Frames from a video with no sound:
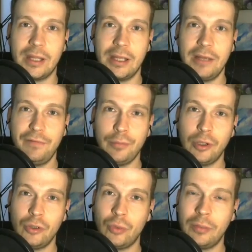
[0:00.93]
If you want to
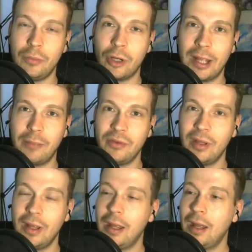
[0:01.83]
win more games
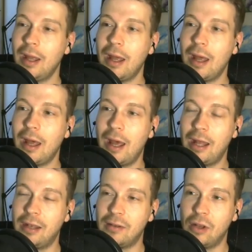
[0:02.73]

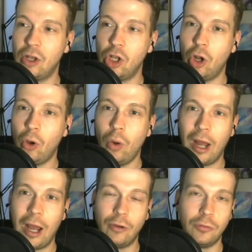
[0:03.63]
and know
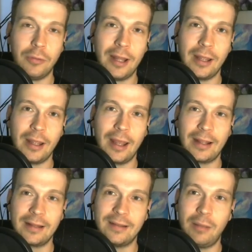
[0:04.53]
how to play
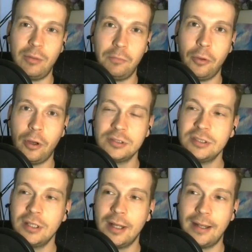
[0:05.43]
against double pawns,
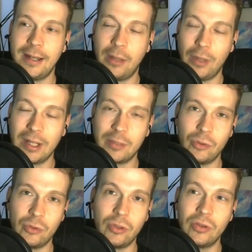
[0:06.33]
then I welcome you
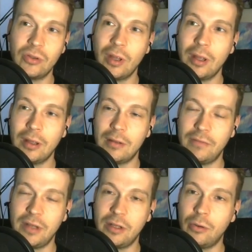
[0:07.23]
to this
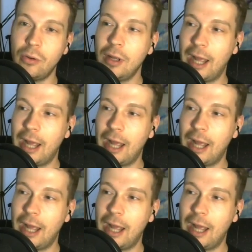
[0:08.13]
video.